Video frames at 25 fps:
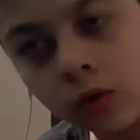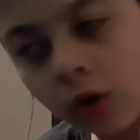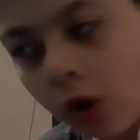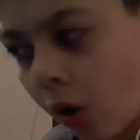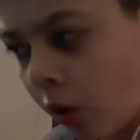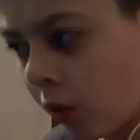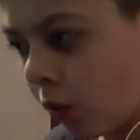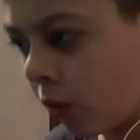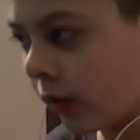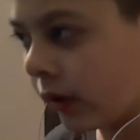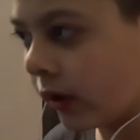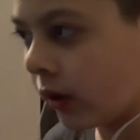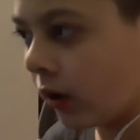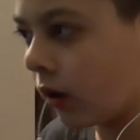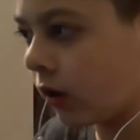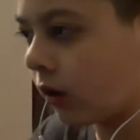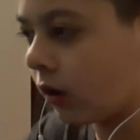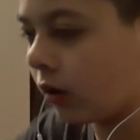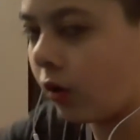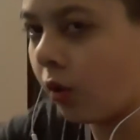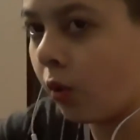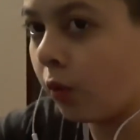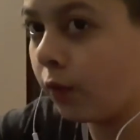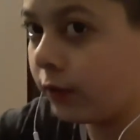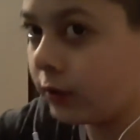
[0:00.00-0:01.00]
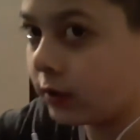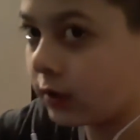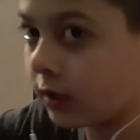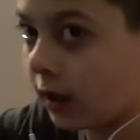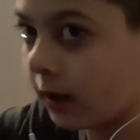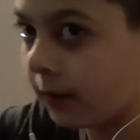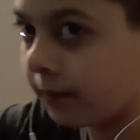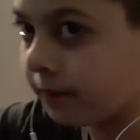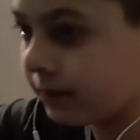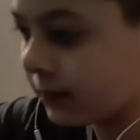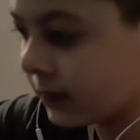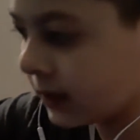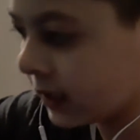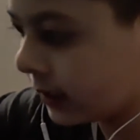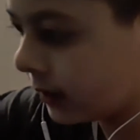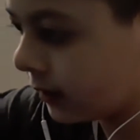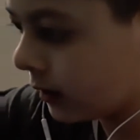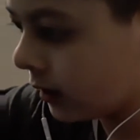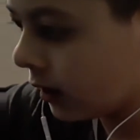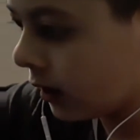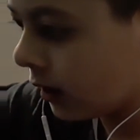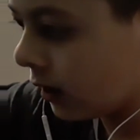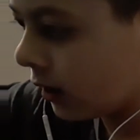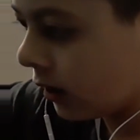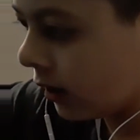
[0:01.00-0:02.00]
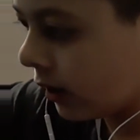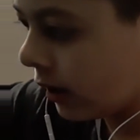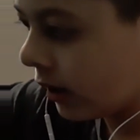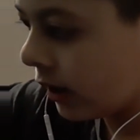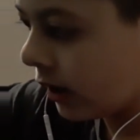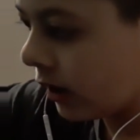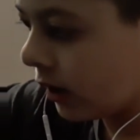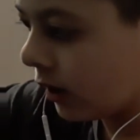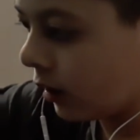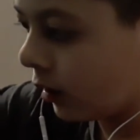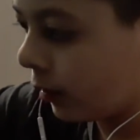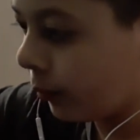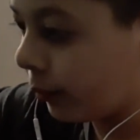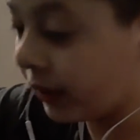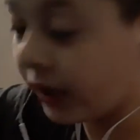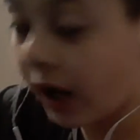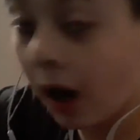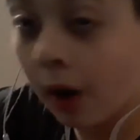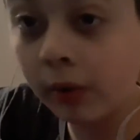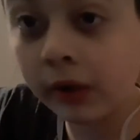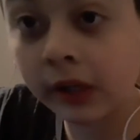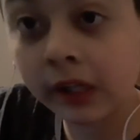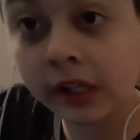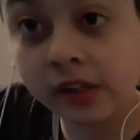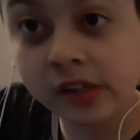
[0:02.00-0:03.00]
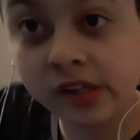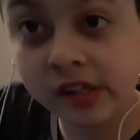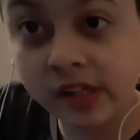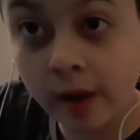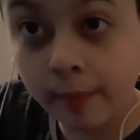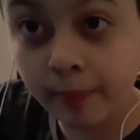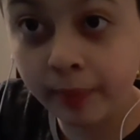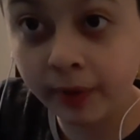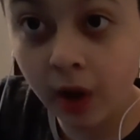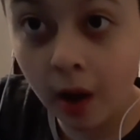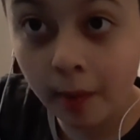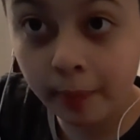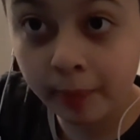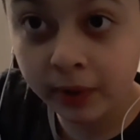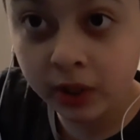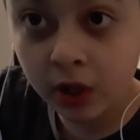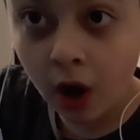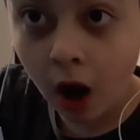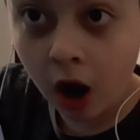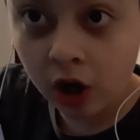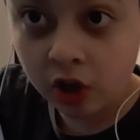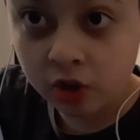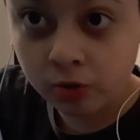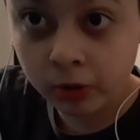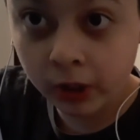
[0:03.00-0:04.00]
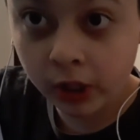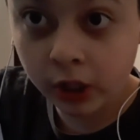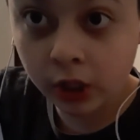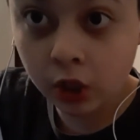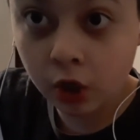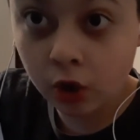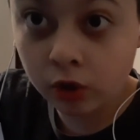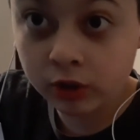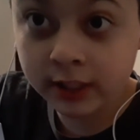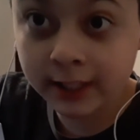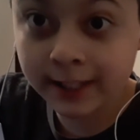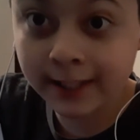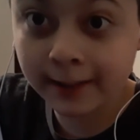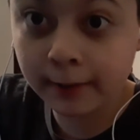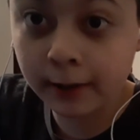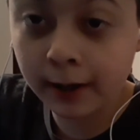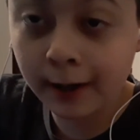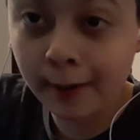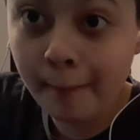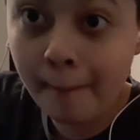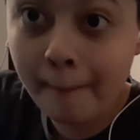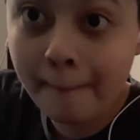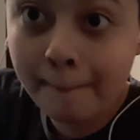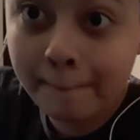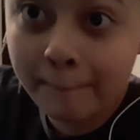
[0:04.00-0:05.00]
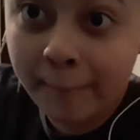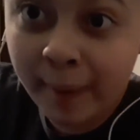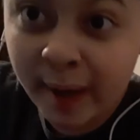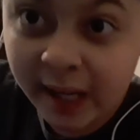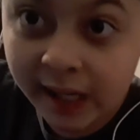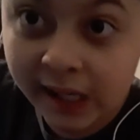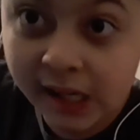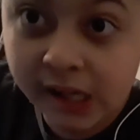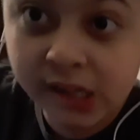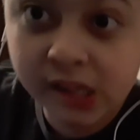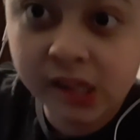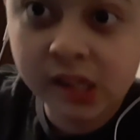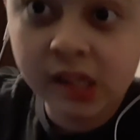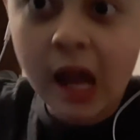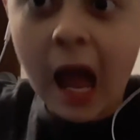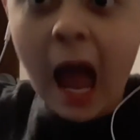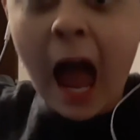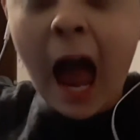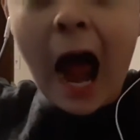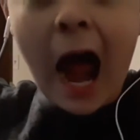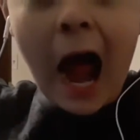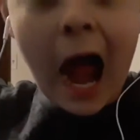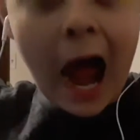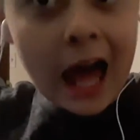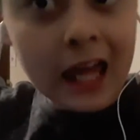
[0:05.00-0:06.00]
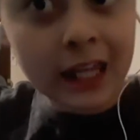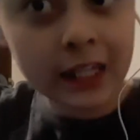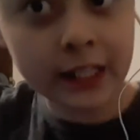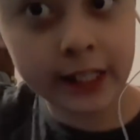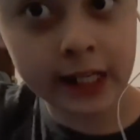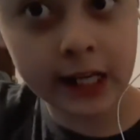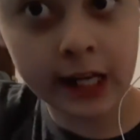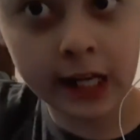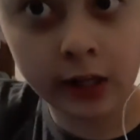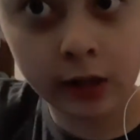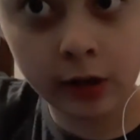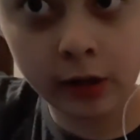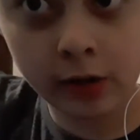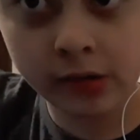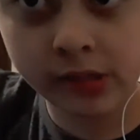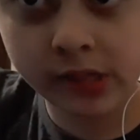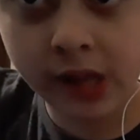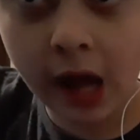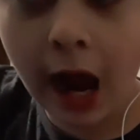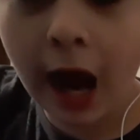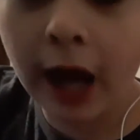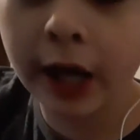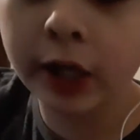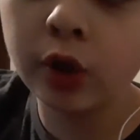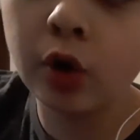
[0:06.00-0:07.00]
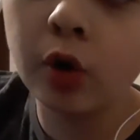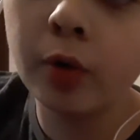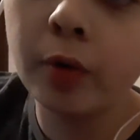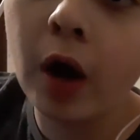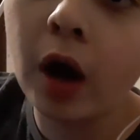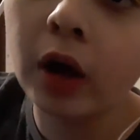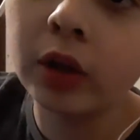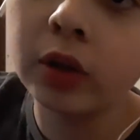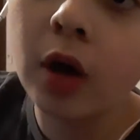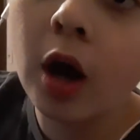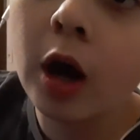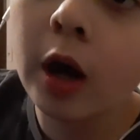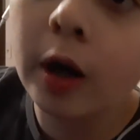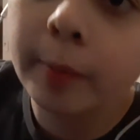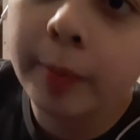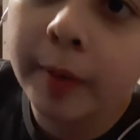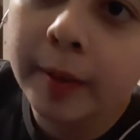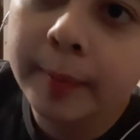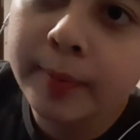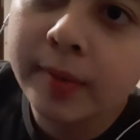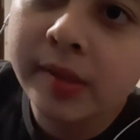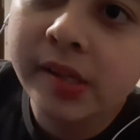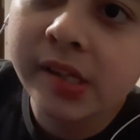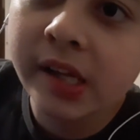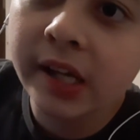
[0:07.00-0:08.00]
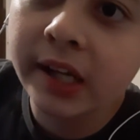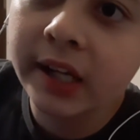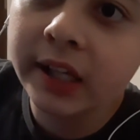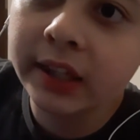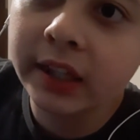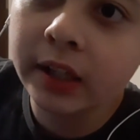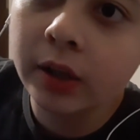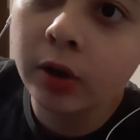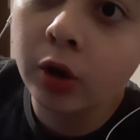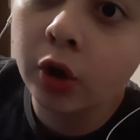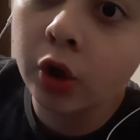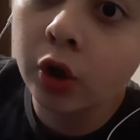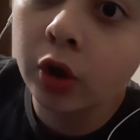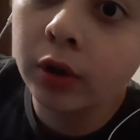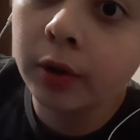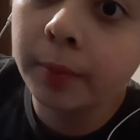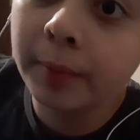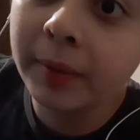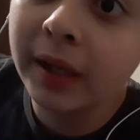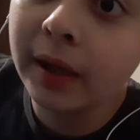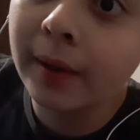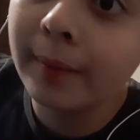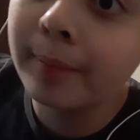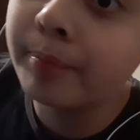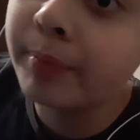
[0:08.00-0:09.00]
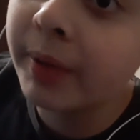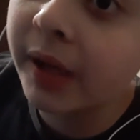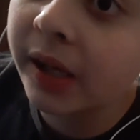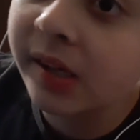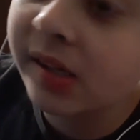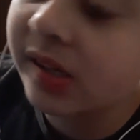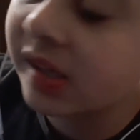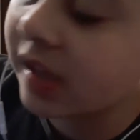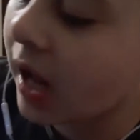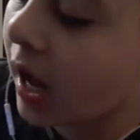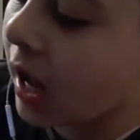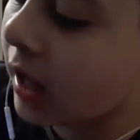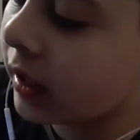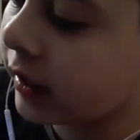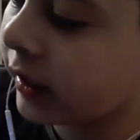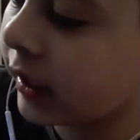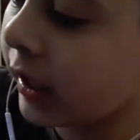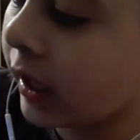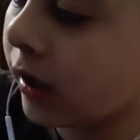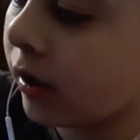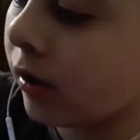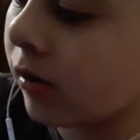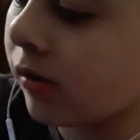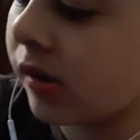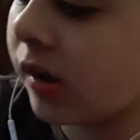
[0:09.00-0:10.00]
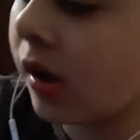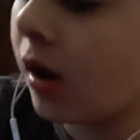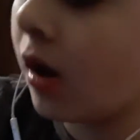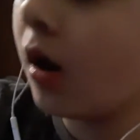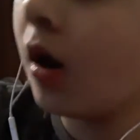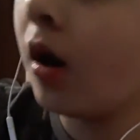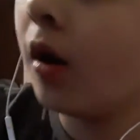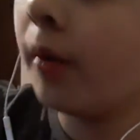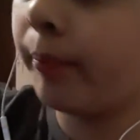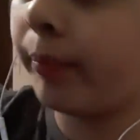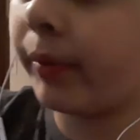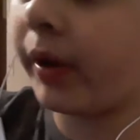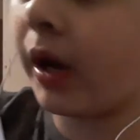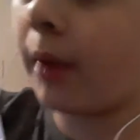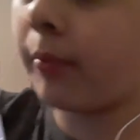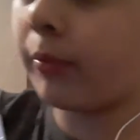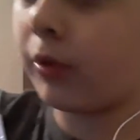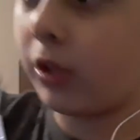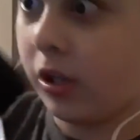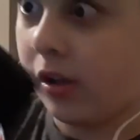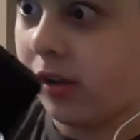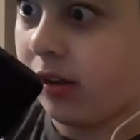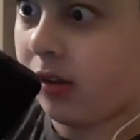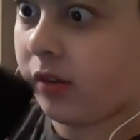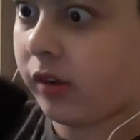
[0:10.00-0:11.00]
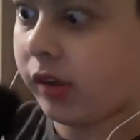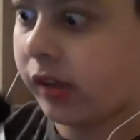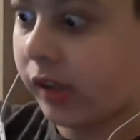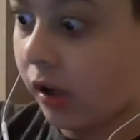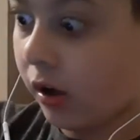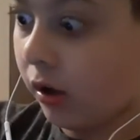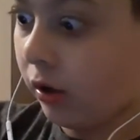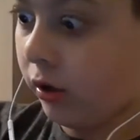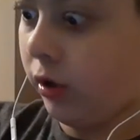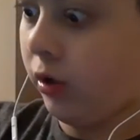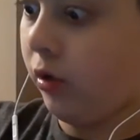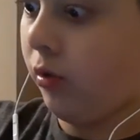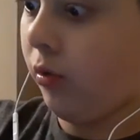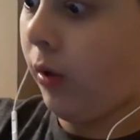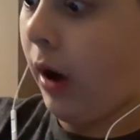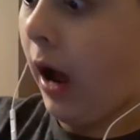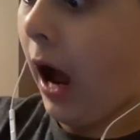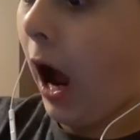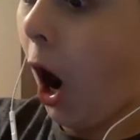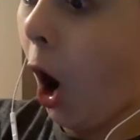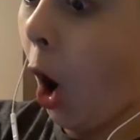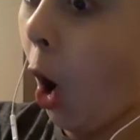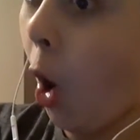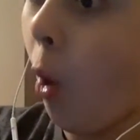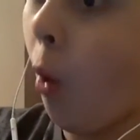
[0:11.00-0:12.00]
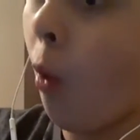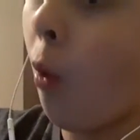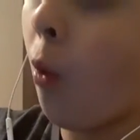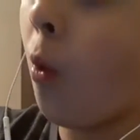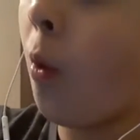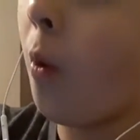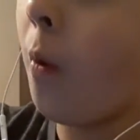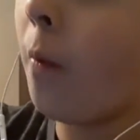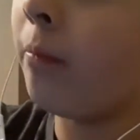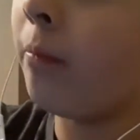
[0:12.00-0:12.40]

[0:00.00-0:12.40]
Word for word: go in uh, overtime. But now we're going to step it up a notch. We're going to go to the biggest alligators. I know a lot of people say they're going to be the biggest alligators, but I'm going to tell you how